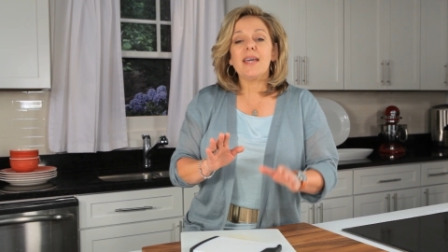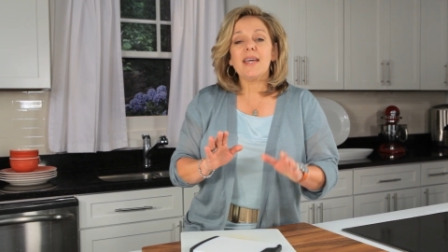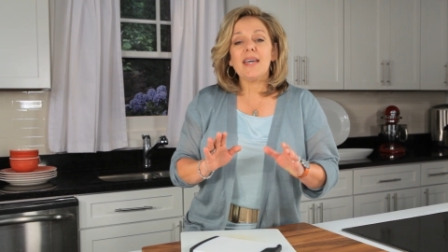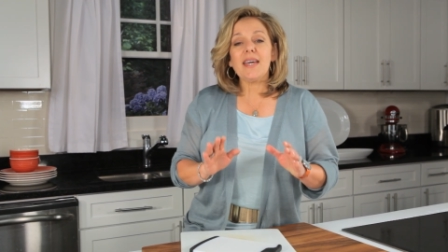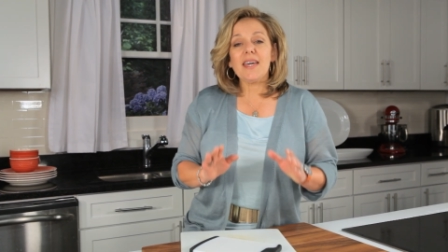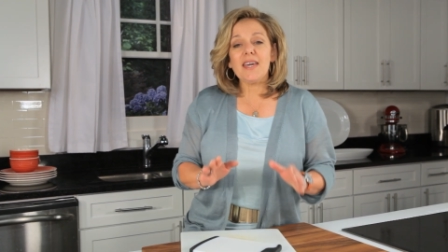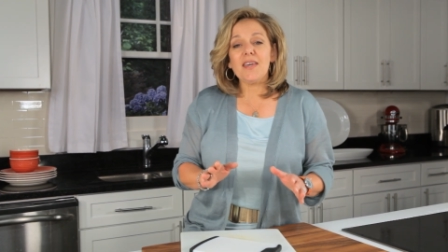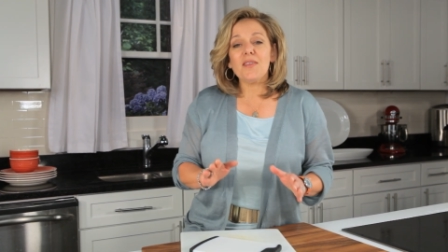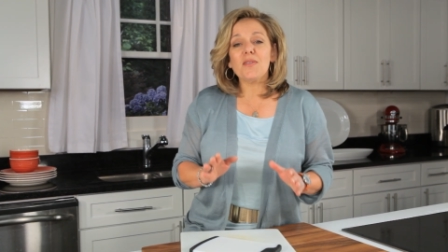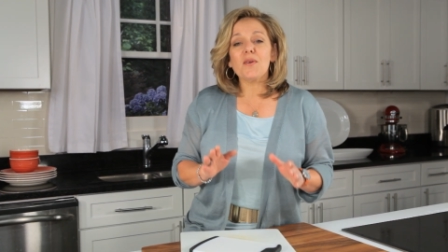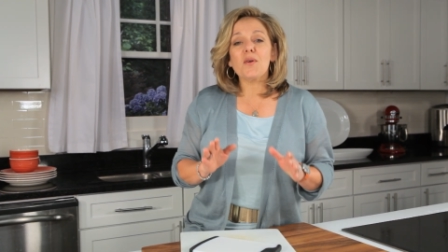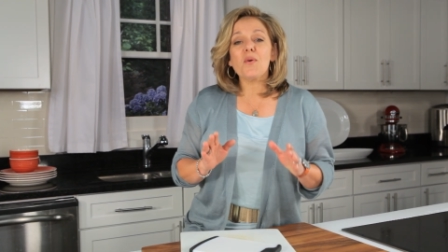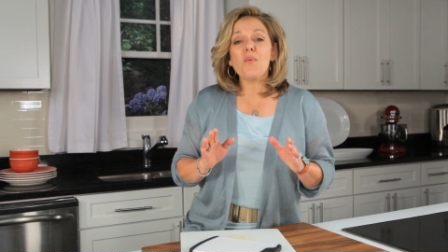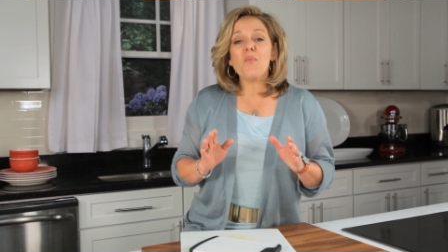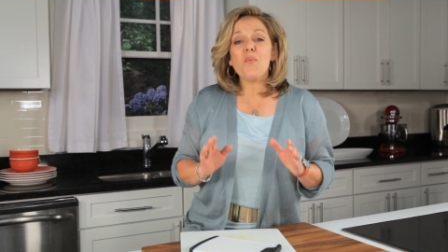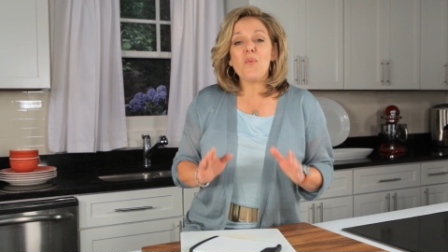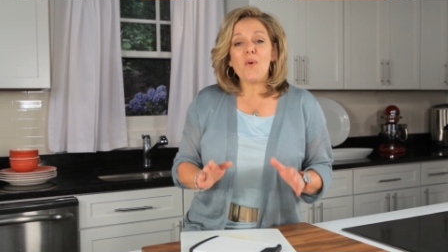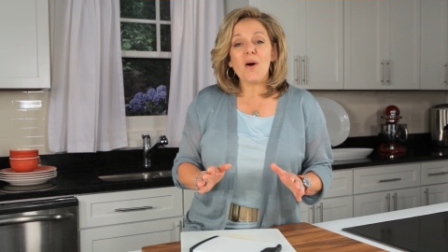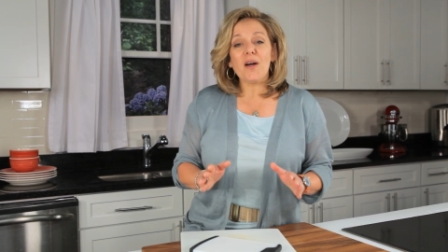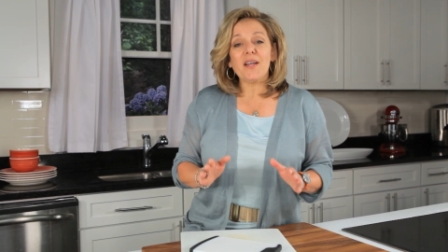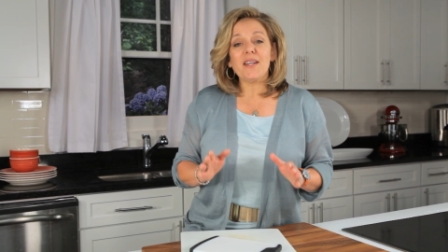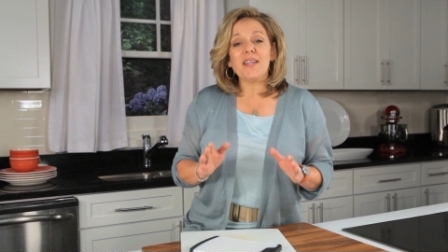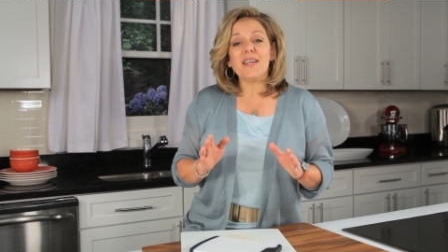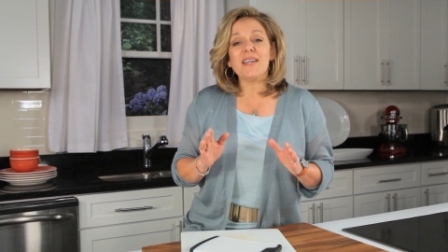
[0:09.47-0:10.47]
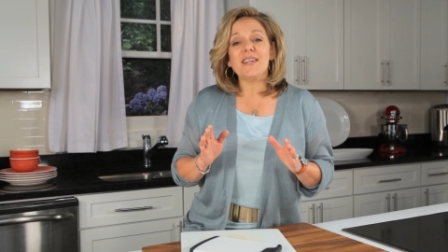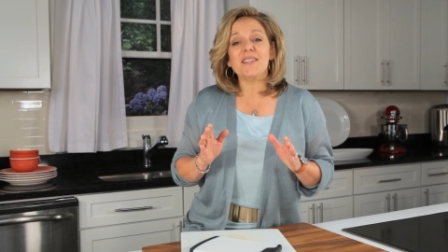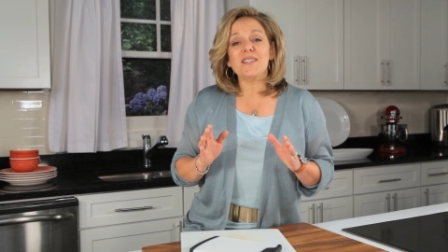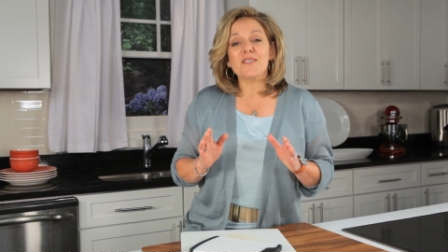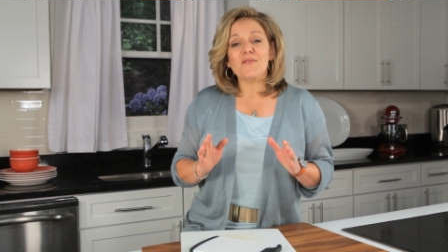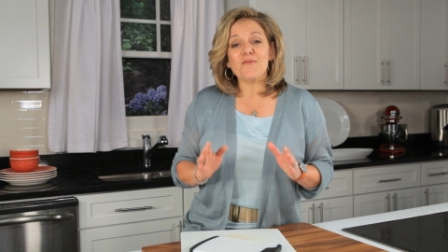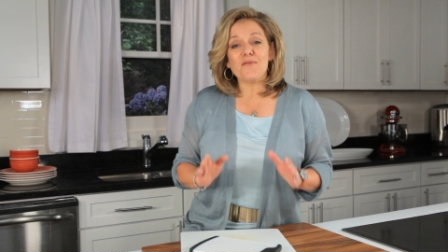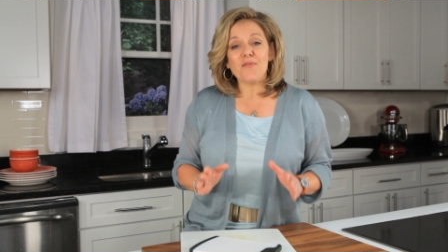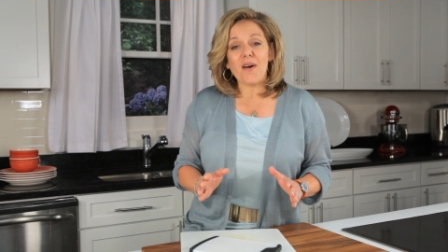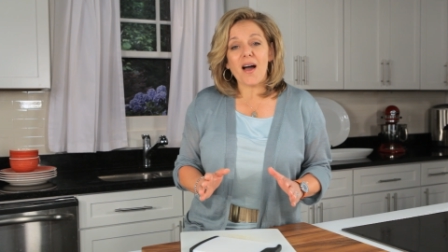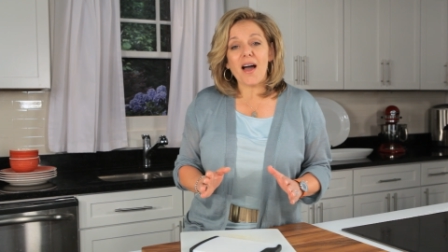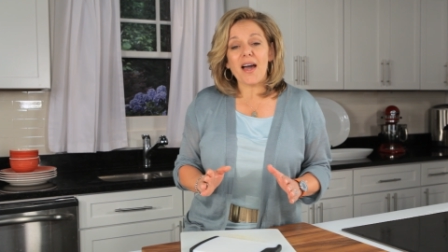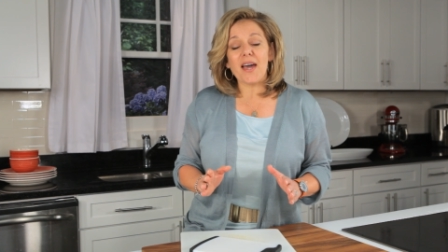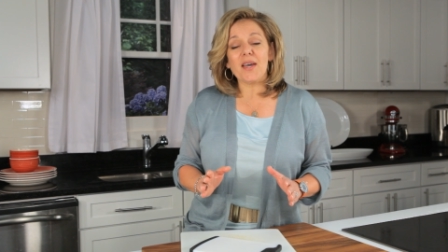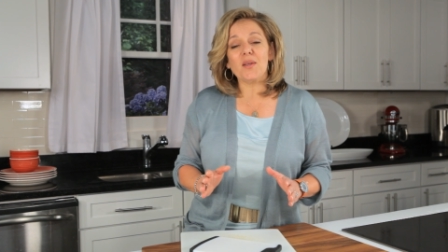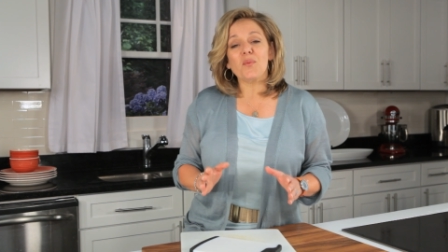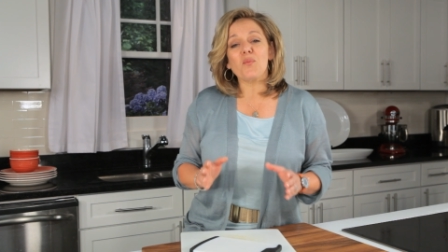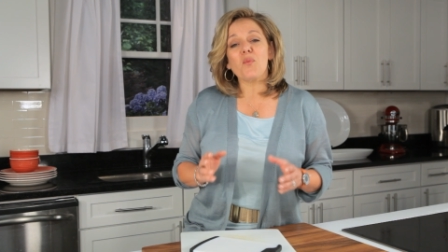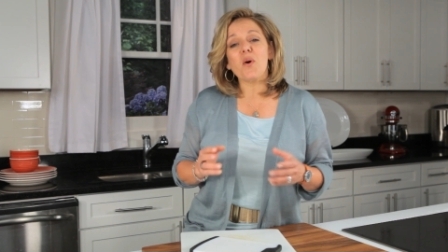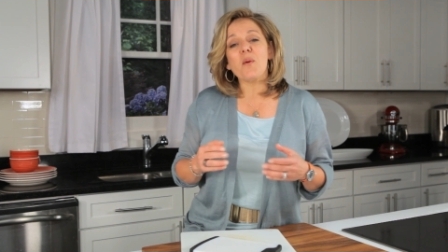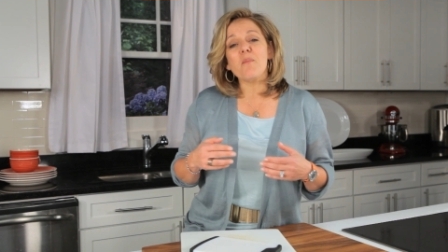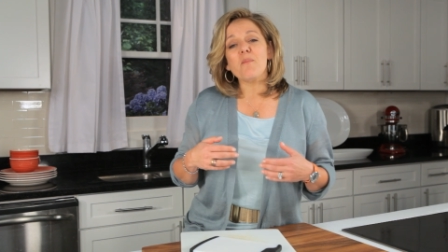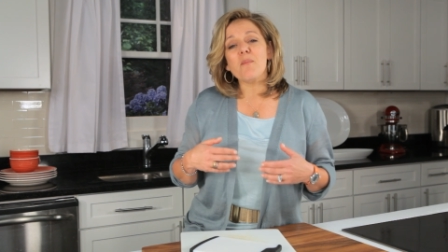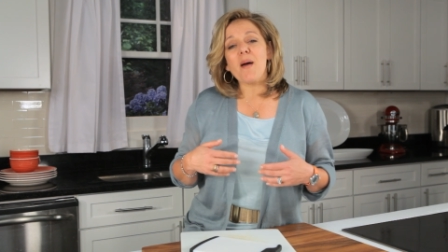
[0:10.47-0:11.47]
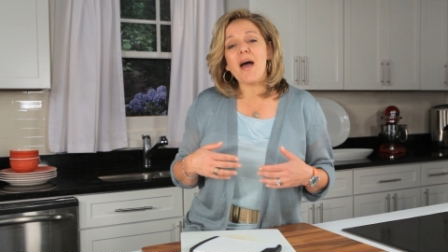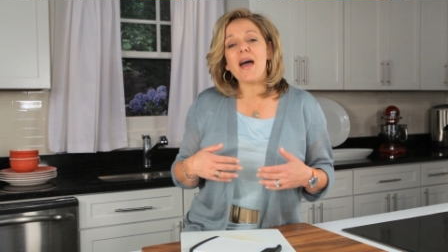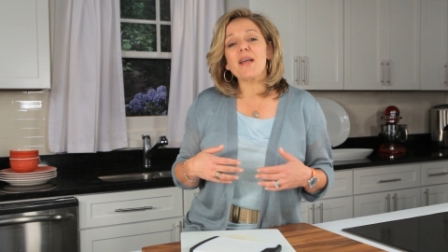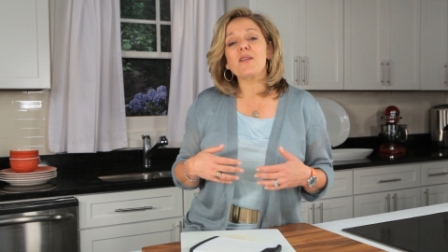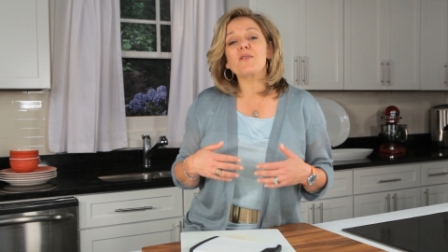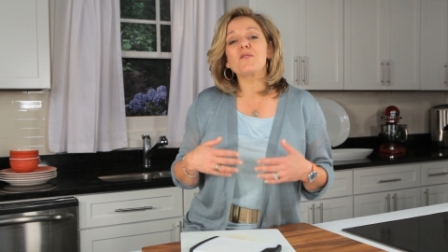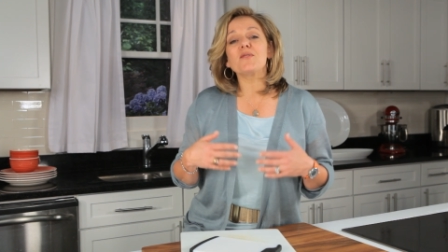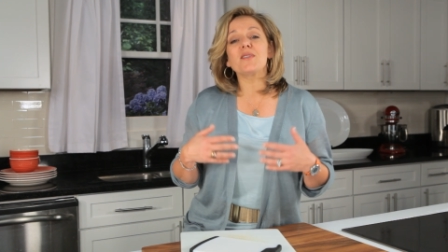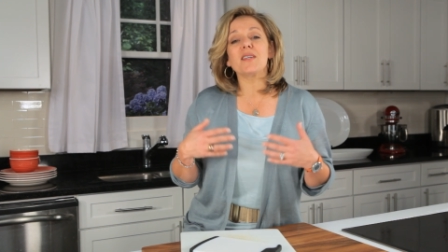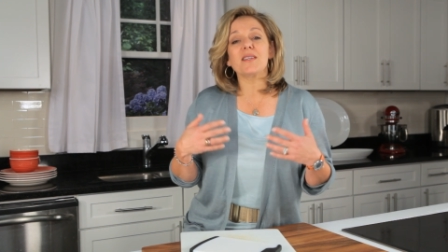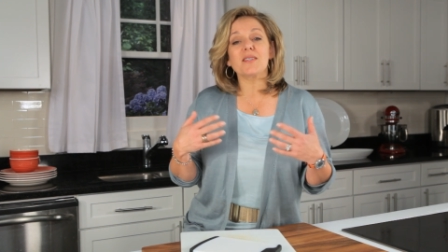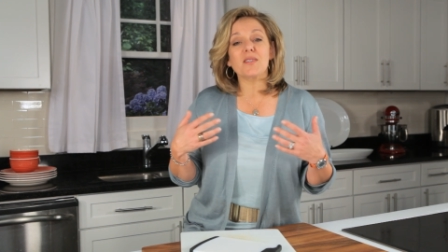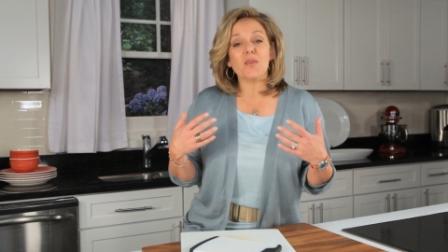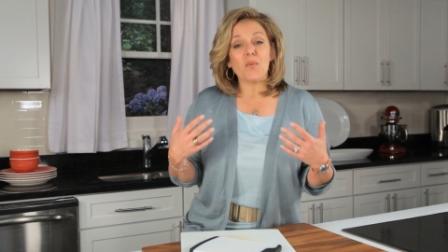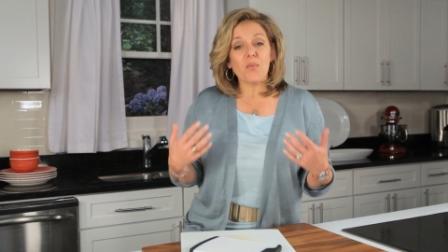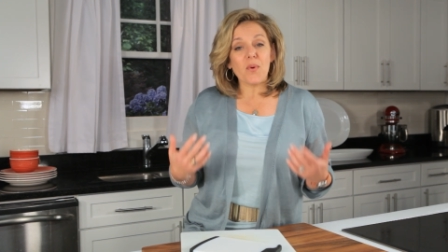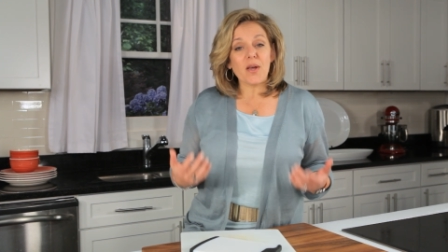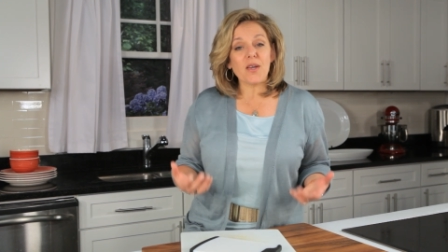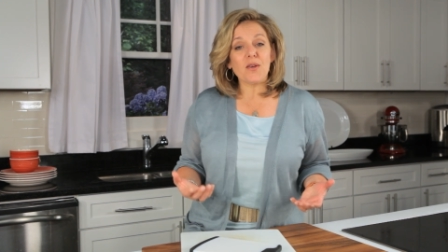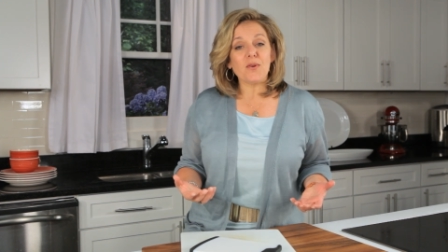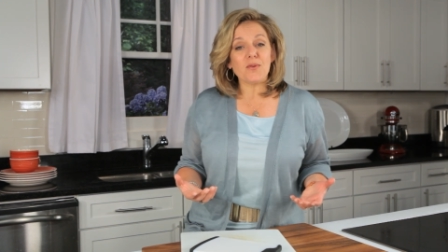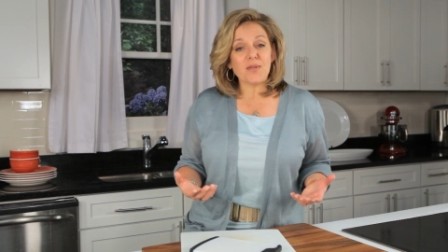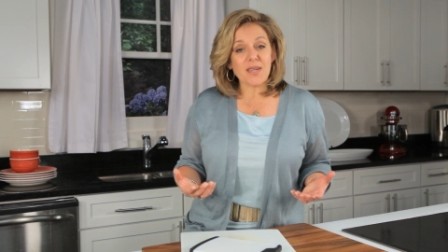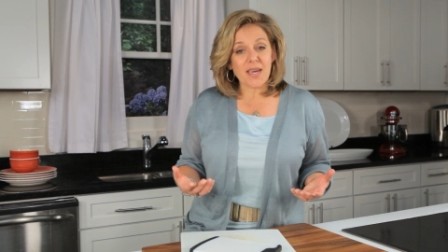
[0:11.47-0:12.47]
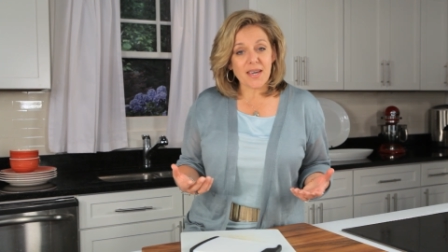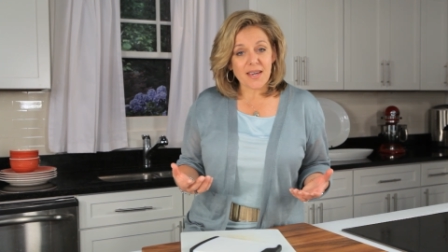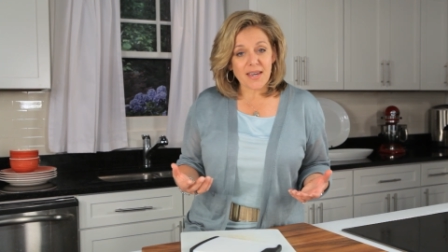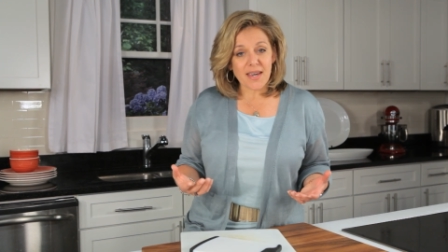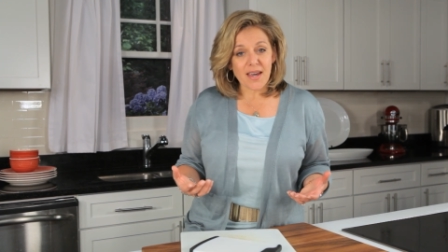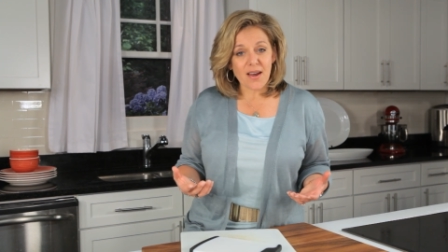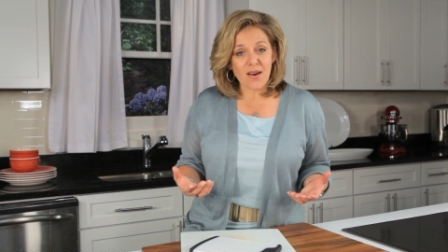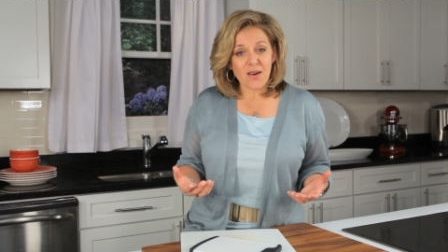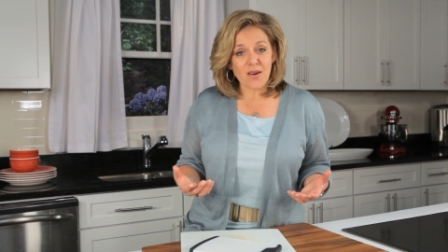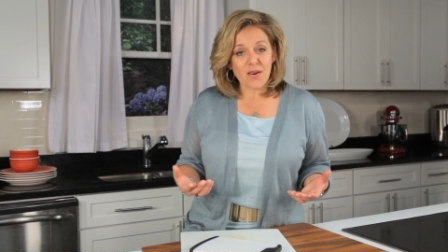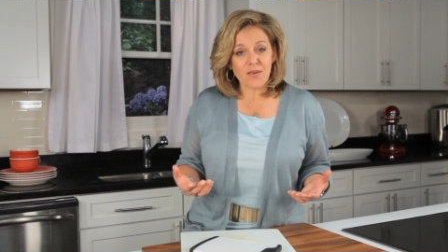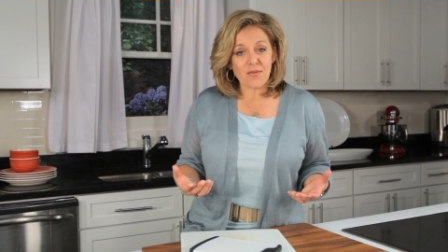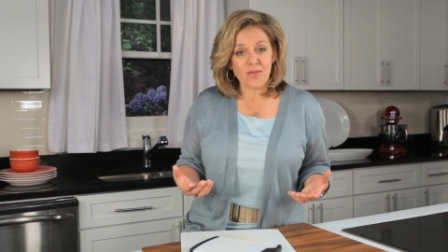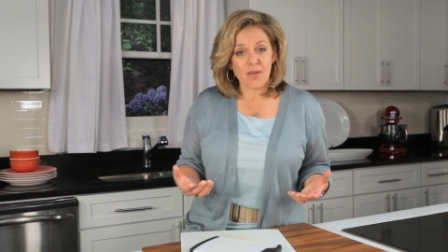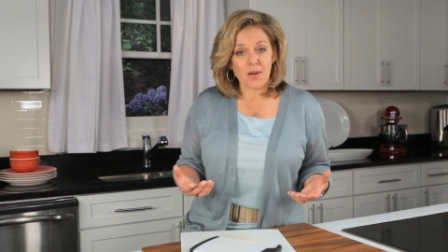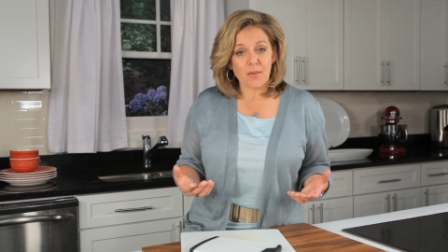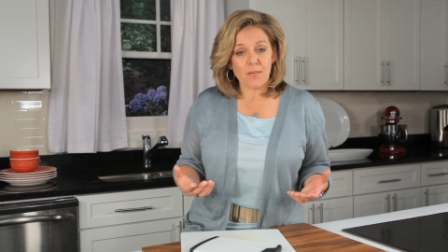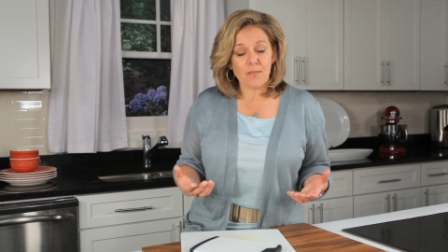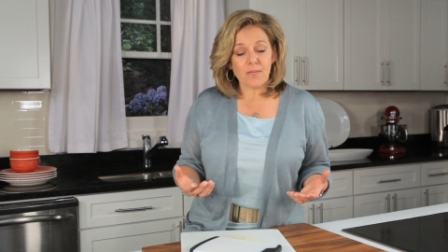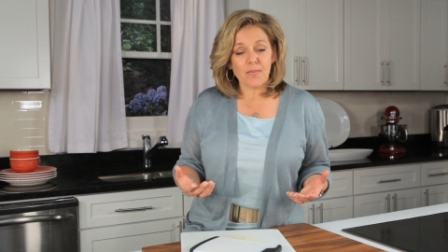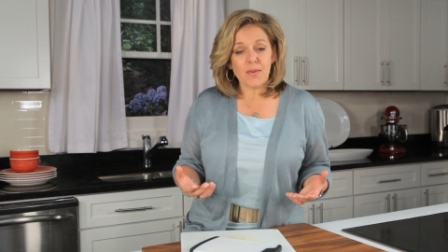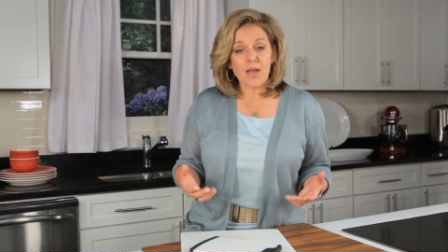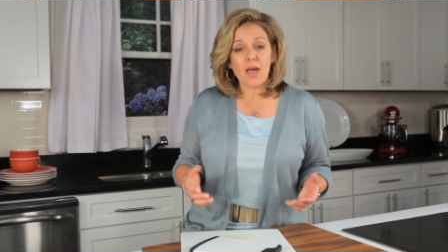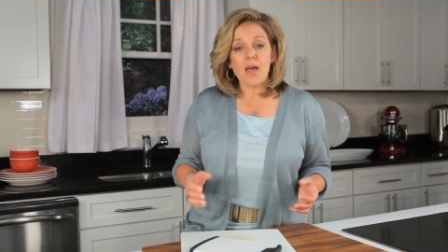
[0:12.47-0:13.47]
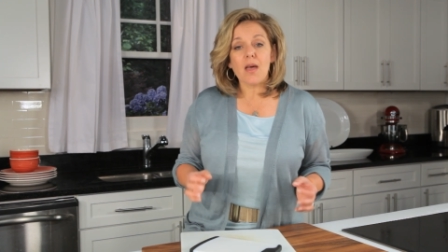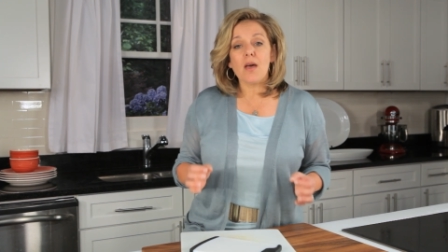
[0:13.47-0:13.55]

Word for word: Either one is fine. What matters is the way you take care of them.